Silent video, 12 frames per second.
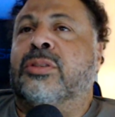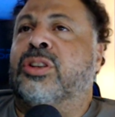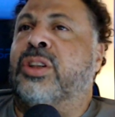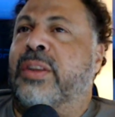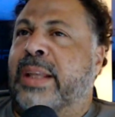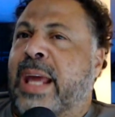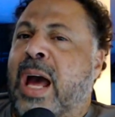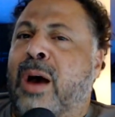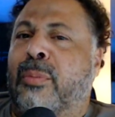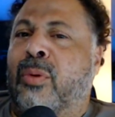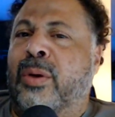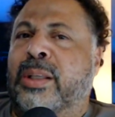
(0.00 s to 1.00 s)
should the
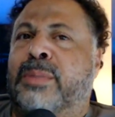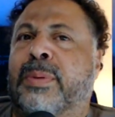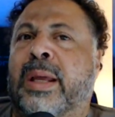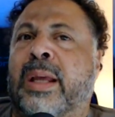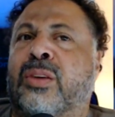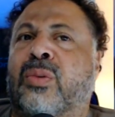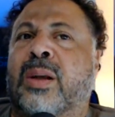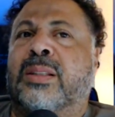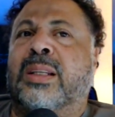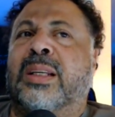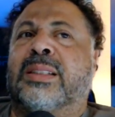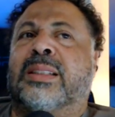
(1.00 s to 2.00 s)
Cowboys be
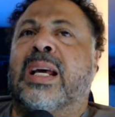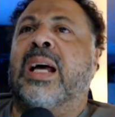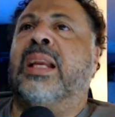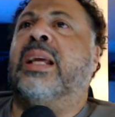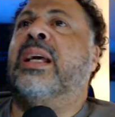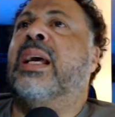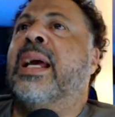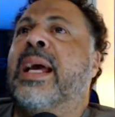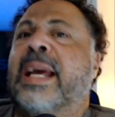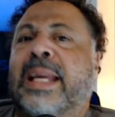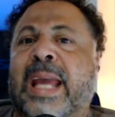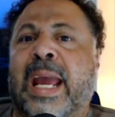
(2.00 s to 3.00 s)
interested in signing
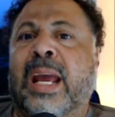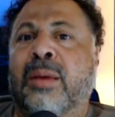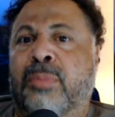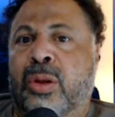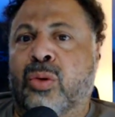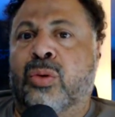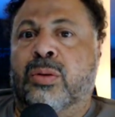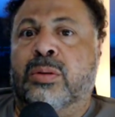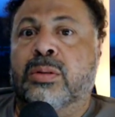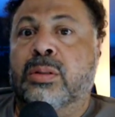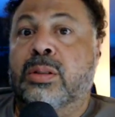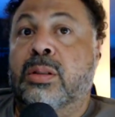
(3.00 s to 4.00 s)
Cam Newton
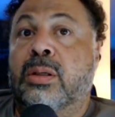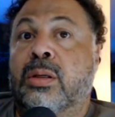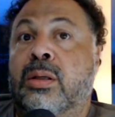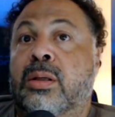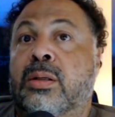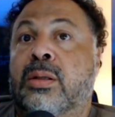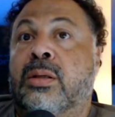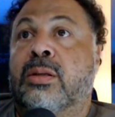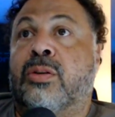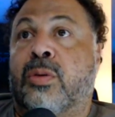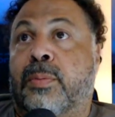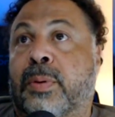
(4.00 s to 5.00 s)

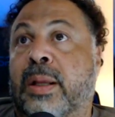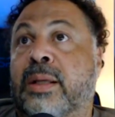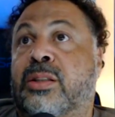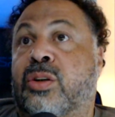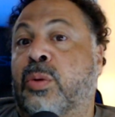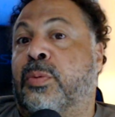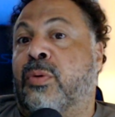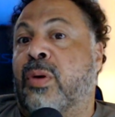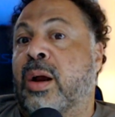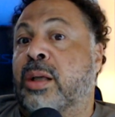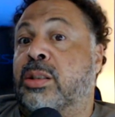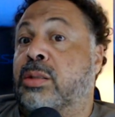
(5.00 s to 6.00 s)
to replace Cooper
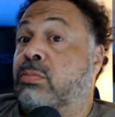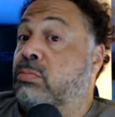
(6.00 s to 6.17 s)
Rush?